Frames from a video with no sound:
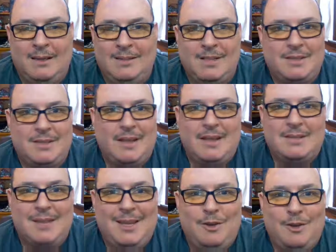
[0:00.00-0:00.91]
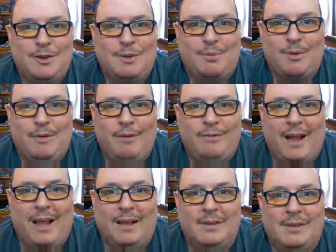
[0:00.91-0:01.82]
Just things like user
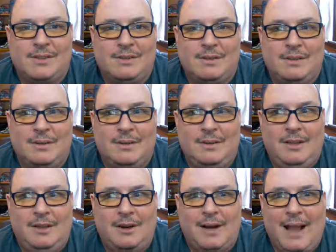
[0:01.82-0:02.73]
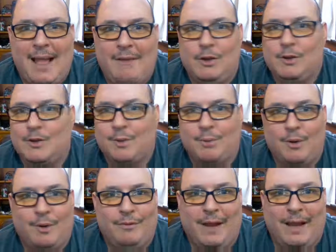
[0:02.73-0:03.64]
profiles. You're going to have a user
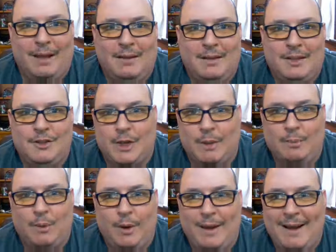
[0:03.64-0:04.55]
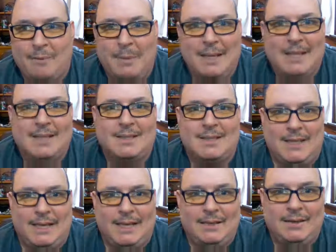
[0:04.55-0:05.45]
profile in SharePoint. Everybody can
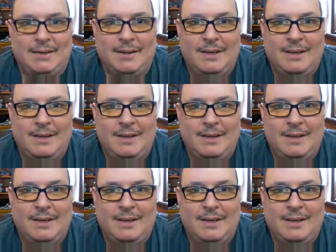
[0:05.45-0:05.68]
see it.